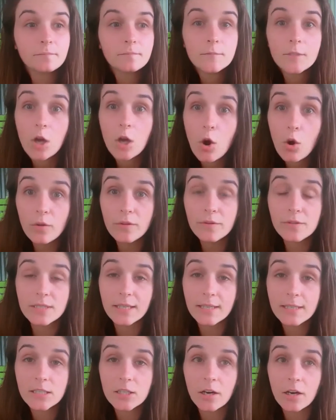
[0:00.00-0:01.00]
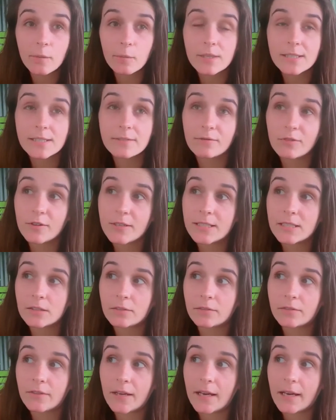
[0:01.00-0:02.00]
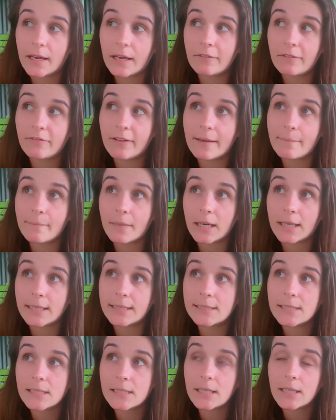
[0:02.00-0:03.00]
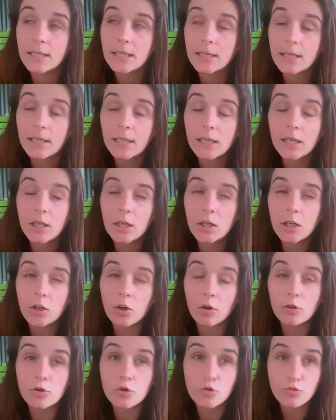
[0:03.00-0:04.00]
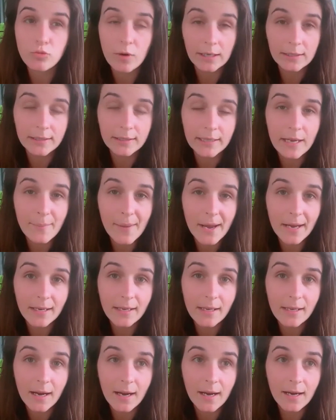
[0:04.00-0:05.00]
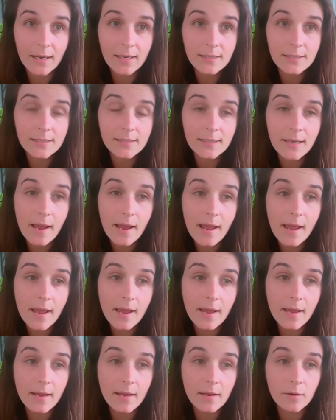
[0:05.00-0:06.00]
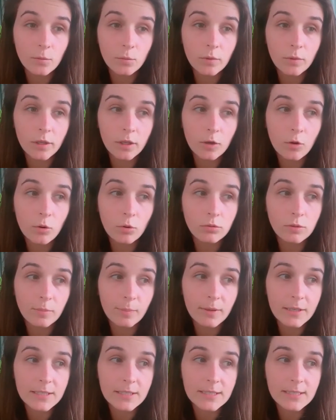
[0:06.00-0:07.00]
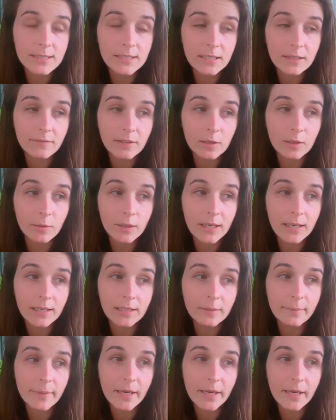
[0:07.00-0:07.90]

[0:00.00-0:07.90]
And there's another time where some friends of a flatmate got drunk in our backyard, and we called the police to see if they would kick them out,